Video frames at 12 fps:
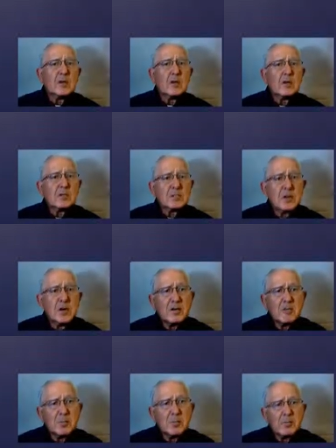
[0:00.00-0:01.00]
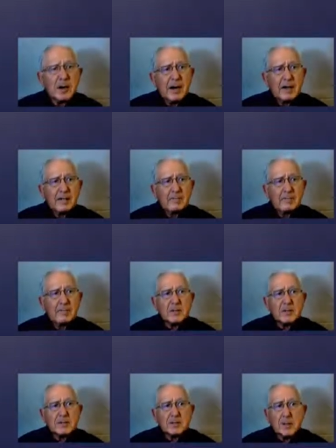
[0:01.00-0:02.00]
We're starting with the body
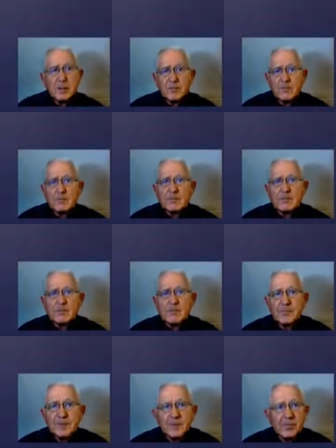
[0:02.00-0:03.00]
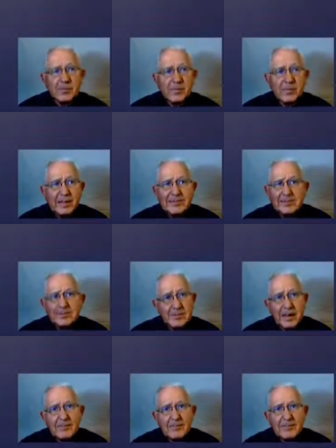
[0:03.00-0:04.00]
because obviously you
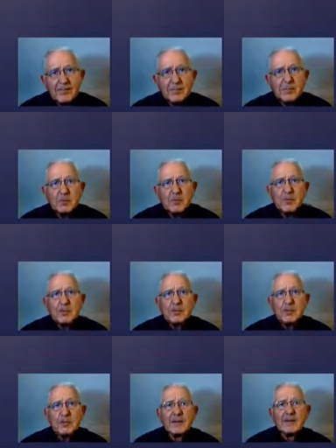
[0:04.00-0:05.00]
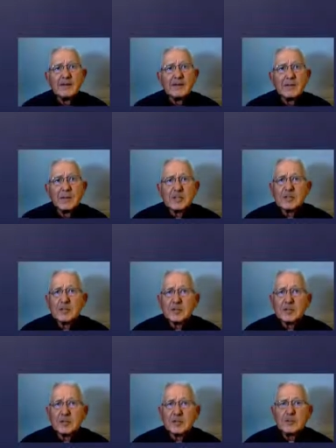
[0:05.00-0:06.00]
have to have that before you can have an introduction or a
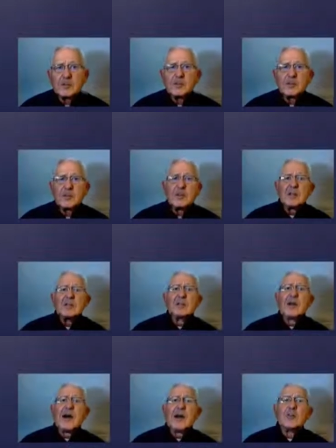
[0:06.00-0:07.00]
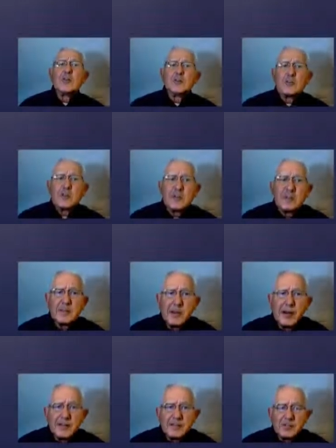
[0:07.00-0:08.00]
conclusion. So how do you create the
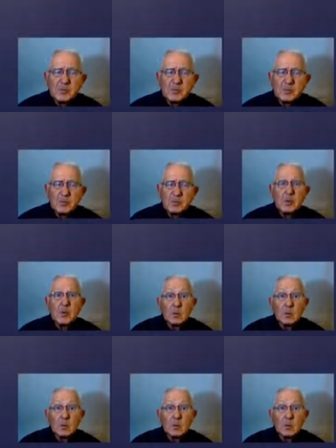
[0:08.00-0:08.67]
body of a speech?